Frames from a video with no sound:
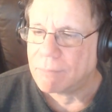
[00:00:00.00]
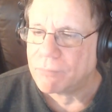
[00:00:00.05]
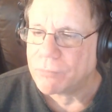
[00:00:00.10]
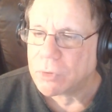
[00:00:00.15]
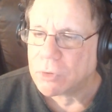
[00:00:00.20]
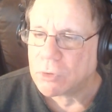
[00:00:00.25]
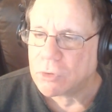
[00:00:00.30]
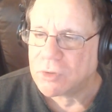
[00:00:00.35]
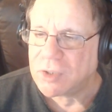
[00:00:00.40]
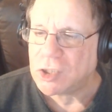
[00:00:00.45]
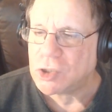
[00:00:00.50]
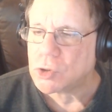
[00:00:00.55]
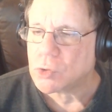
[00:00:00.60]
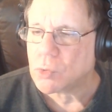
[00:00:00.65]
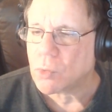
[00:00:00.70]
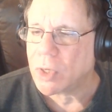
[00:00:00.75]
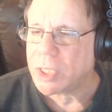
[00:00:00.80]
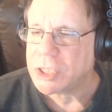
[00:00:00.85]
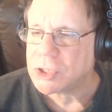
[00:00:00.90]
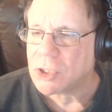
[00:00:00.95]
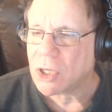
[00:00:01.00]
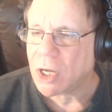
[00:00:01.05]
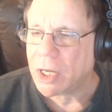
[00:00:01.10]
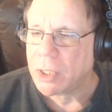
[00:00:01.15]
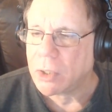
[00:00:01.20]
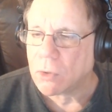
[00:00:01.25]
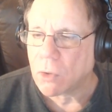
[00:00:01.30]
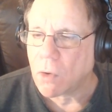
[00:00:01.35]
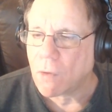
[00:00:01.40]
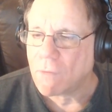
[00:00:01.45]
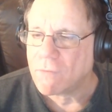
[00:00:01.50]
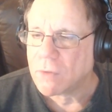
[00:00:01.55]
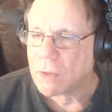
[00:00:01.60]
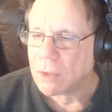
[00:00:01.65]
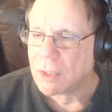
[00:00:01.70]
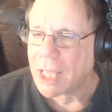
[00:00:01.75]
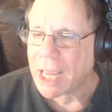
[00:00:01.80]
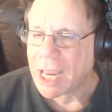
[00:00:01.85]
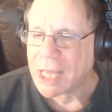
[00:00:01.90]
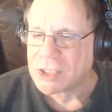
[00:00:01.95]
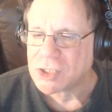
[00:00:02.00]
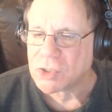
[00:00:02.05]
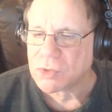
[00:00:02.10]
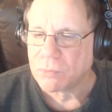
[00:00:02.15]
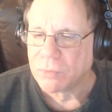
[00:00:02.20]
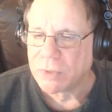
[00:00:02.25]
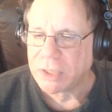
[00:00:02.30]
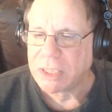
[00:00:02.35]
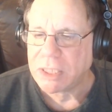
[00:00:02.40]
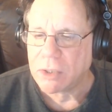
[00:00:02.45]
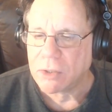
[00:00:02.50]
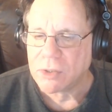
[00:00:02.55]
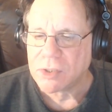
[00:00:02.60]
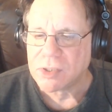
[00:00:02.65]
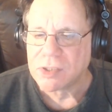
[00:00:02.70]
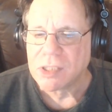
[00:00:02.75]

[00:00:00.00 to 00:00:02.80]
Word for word: Detroit Tiger. Over the last 3 years,